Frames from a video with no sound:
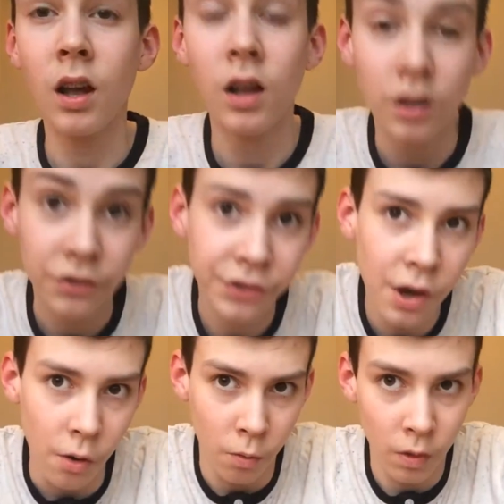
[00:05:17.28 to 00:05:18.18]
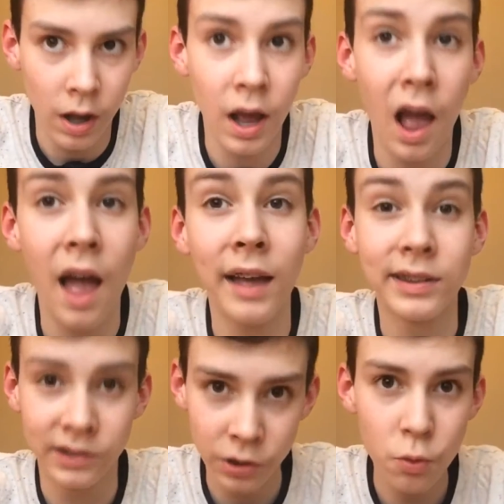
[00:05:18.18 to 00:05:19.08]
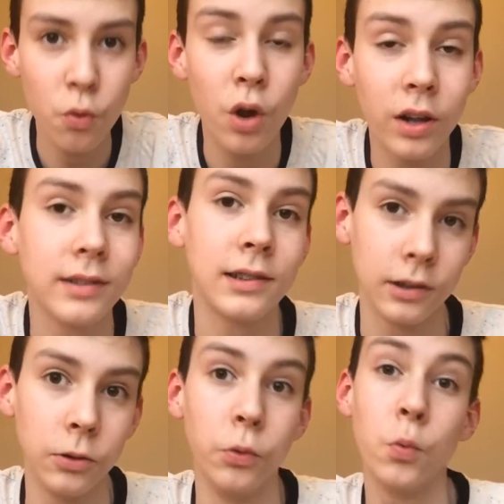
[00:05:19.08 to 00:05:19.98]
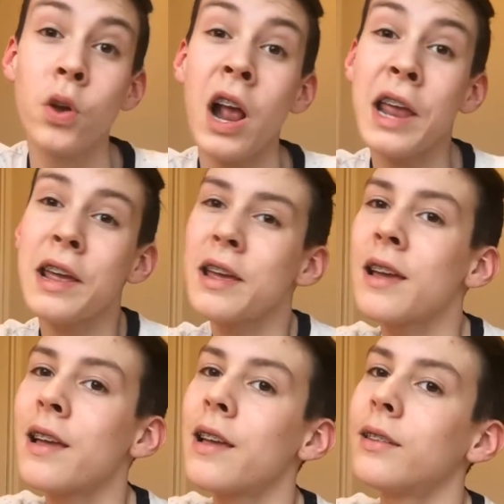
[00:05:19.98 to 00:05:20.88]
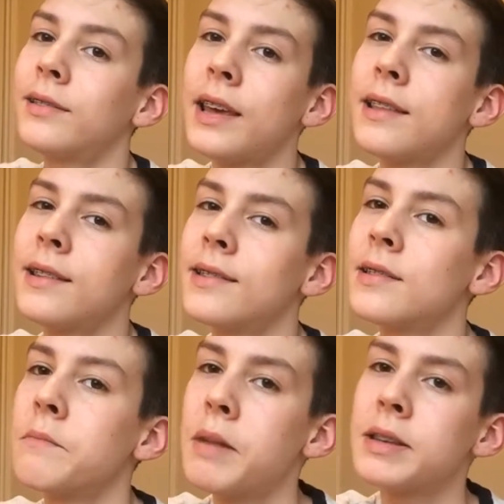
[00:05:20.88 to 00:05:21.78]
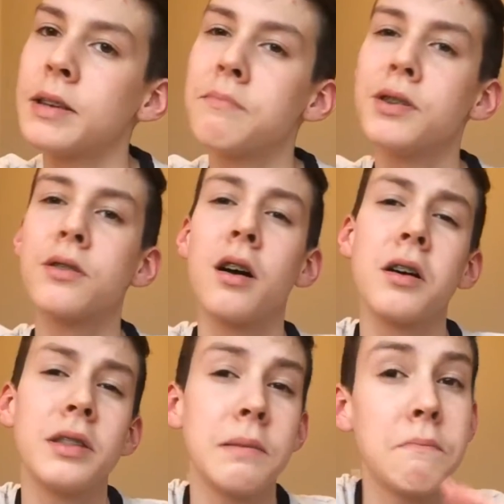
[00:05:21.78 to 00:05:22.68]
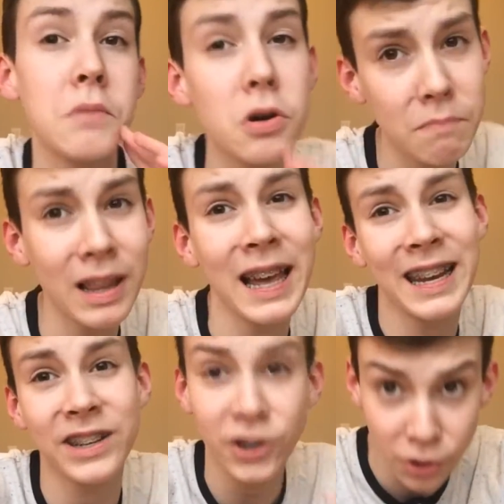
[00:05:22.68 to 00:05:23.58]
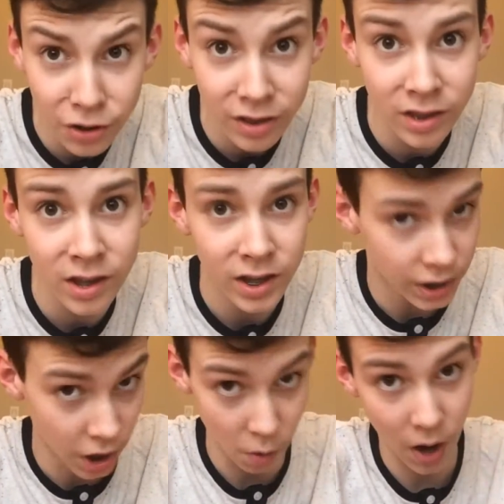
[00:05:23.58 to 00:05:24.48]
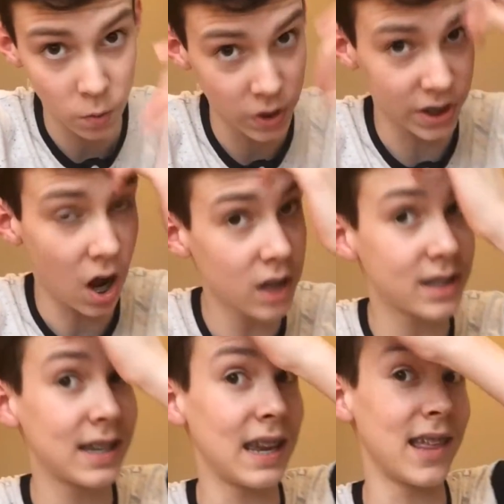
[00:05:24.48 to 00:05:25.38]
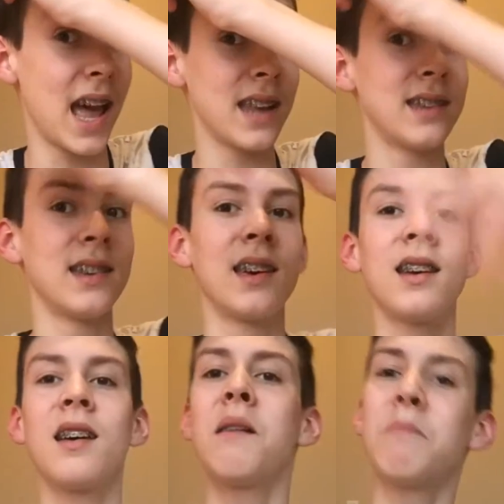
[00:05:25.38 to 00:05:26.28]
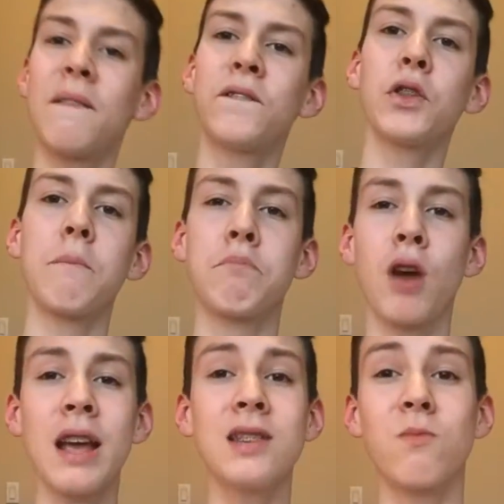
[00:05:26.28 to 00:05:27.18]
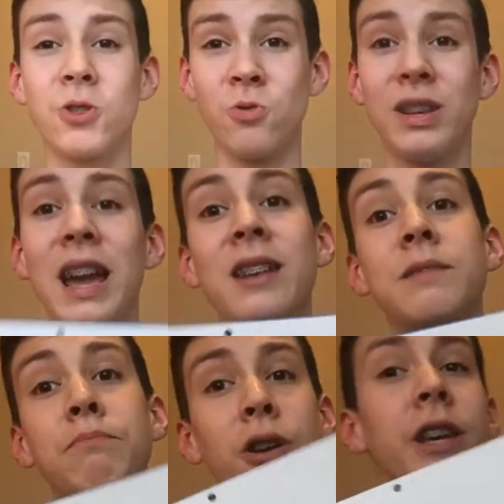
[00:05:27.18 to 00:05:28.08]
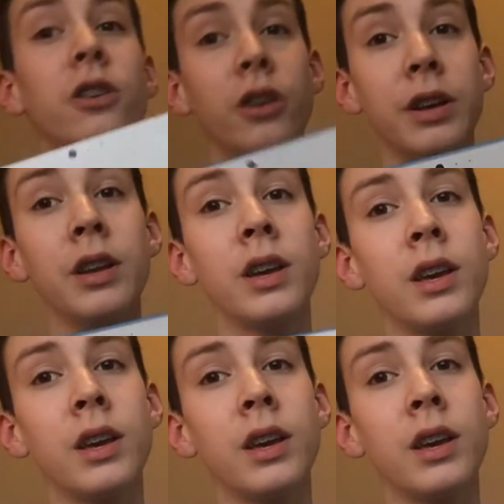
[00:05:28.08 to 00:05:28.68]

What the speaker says: So, to conclude, would I say this is the best computer on planet Earth? No, I would not say that. But for the price, what you get is pretty good.